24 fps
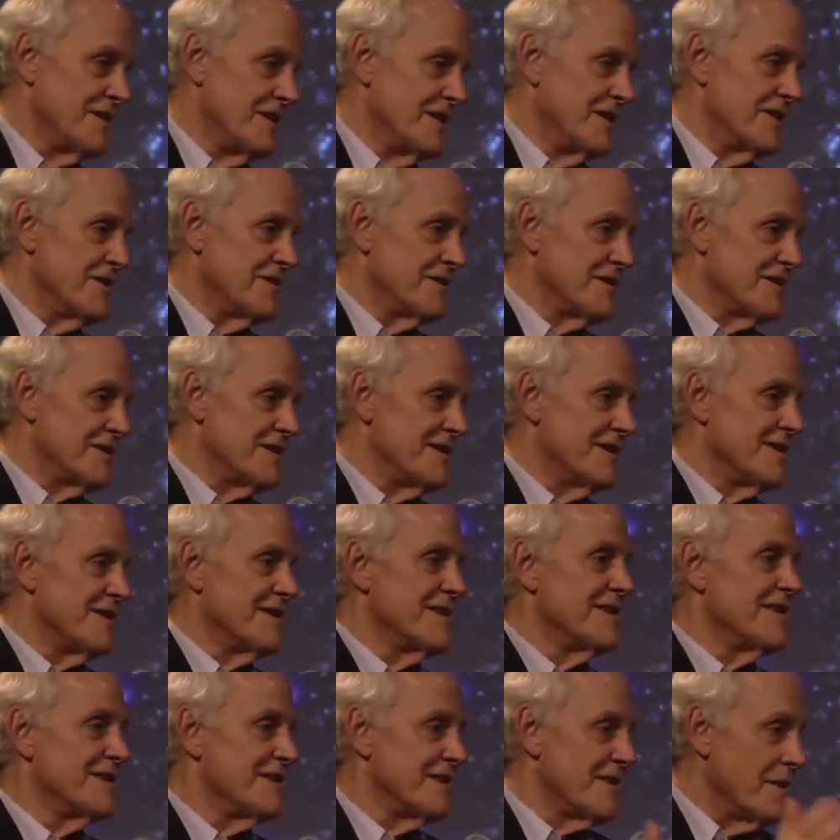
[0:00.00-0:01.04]
years,
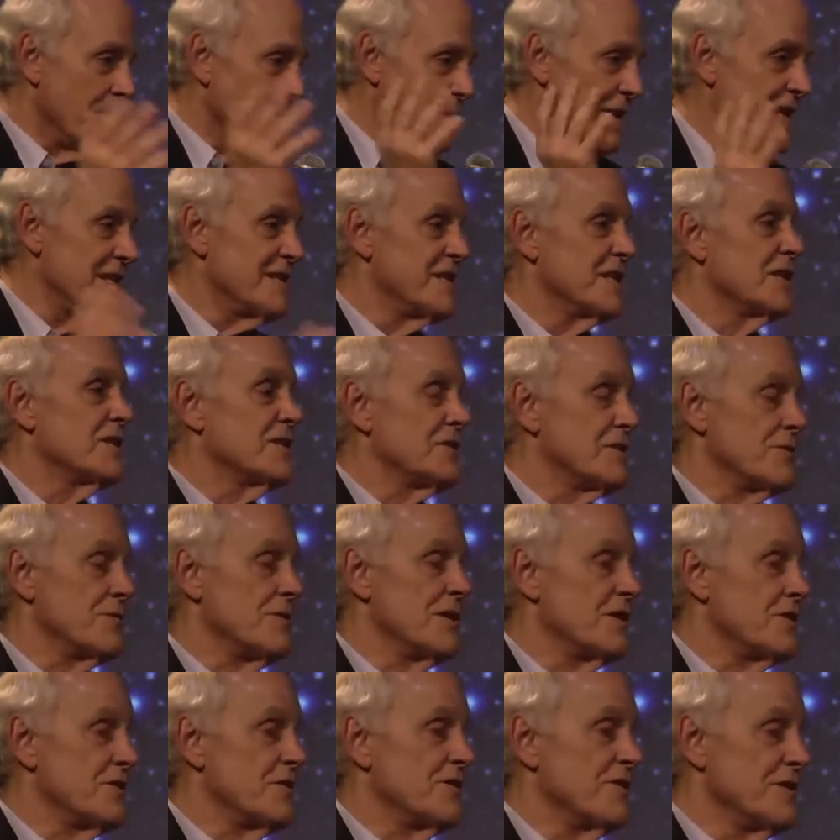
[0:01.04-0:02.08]
the basic
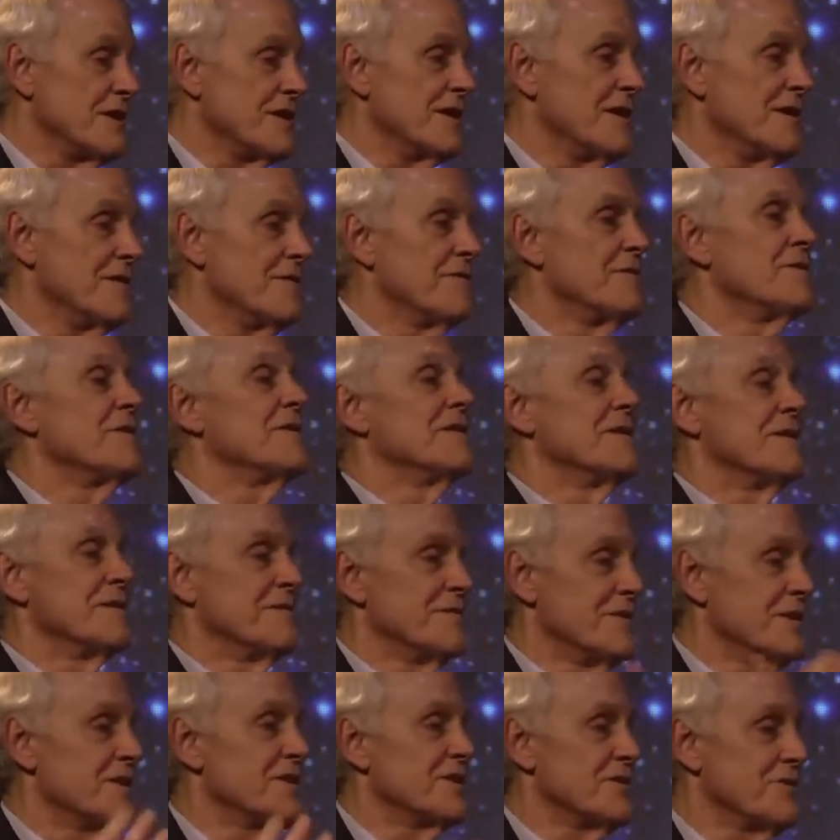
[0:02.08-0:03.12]
structure of
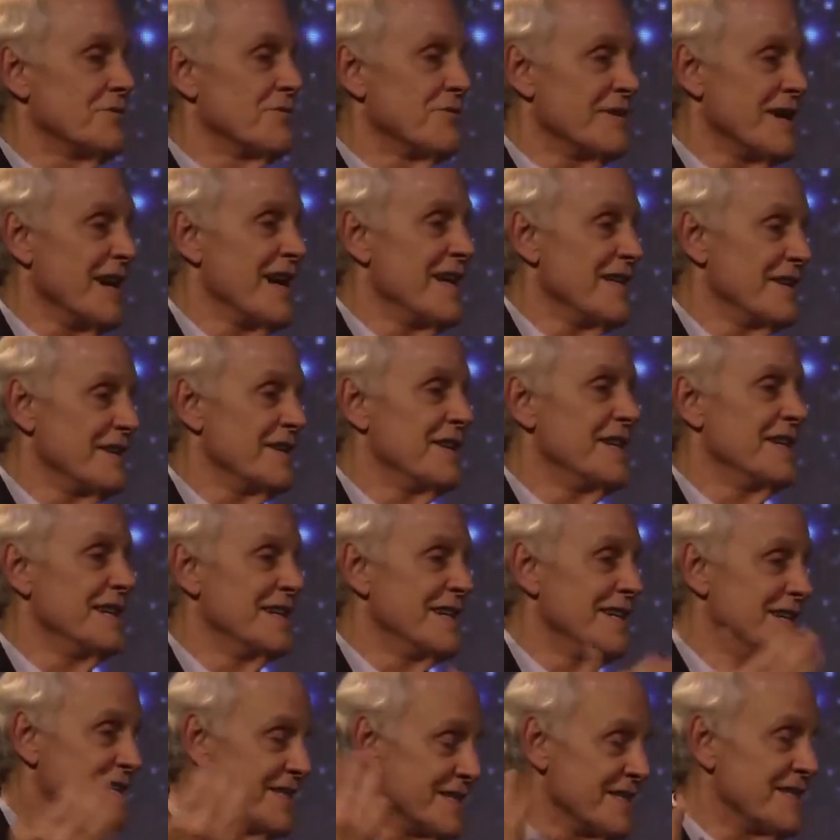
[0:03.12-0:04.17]
physical reality
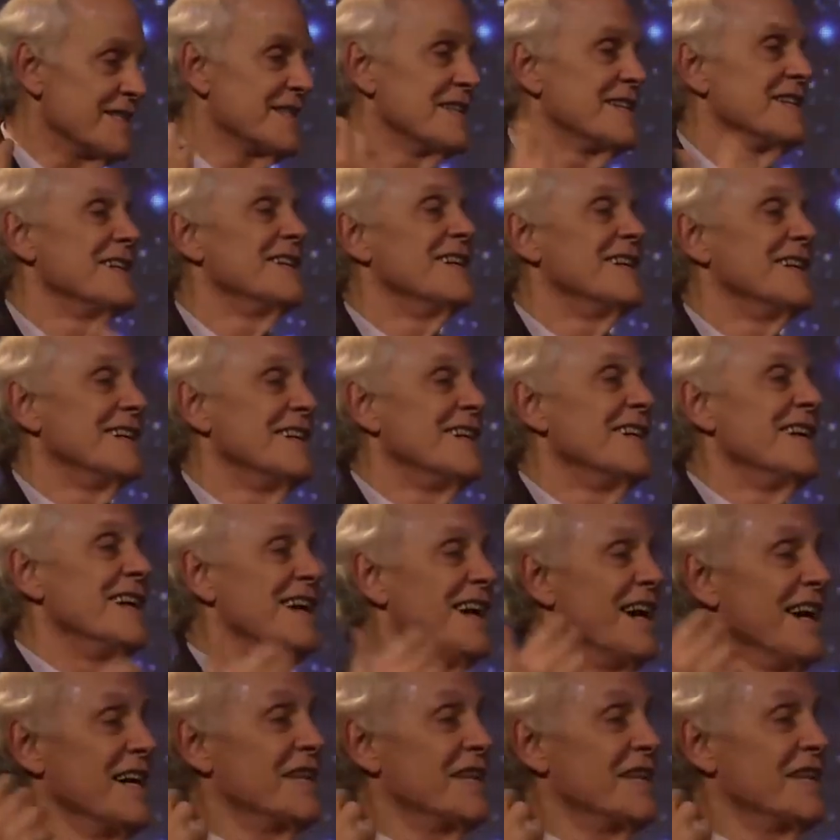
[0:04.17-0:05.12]
is a